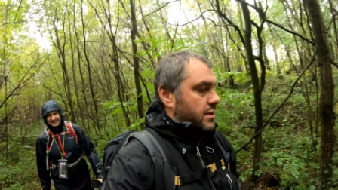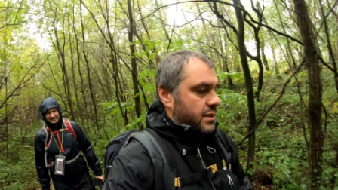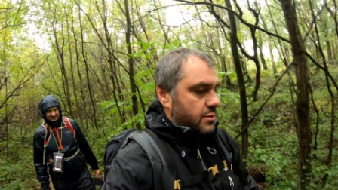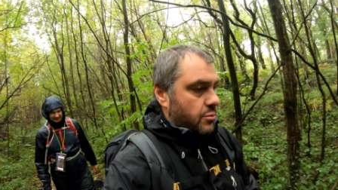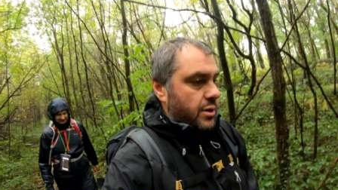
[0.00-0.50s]

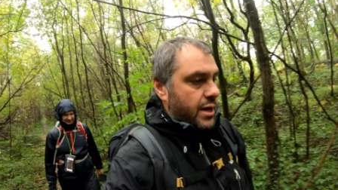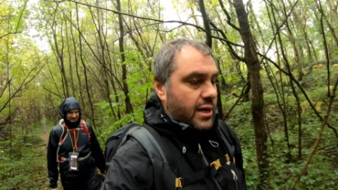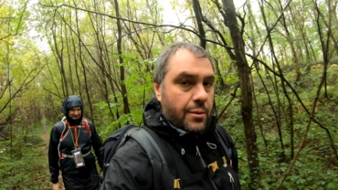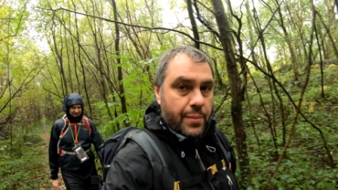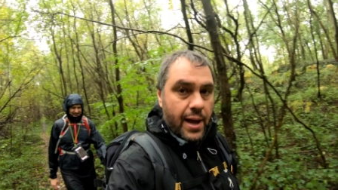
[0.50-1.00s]
you uh,
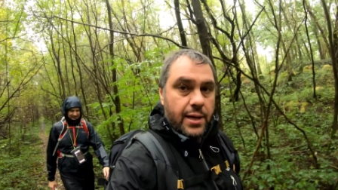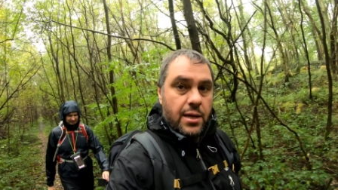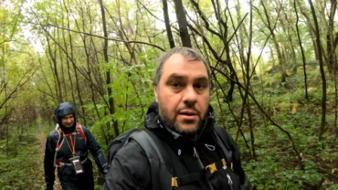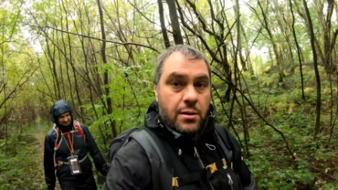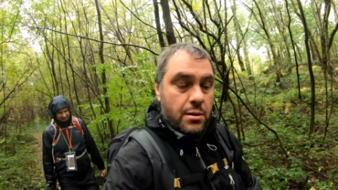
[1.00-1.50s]
get back
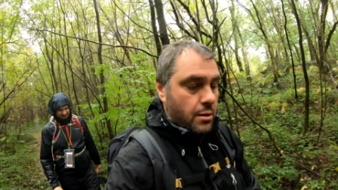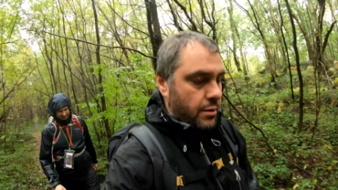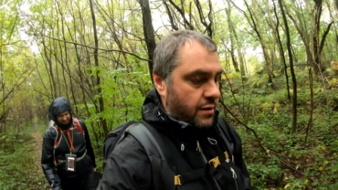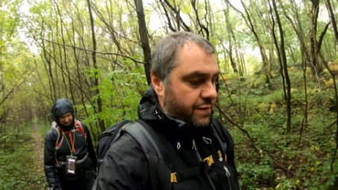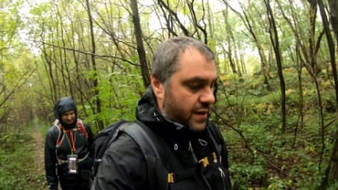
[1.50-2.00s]
on
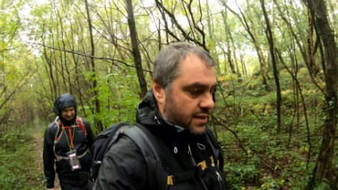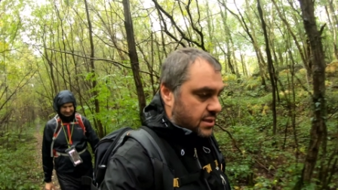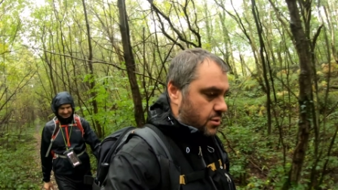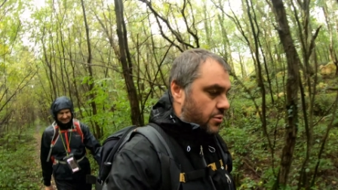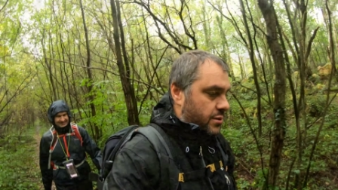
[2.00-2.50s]
your feet
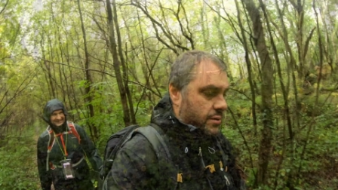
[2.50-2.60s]
soon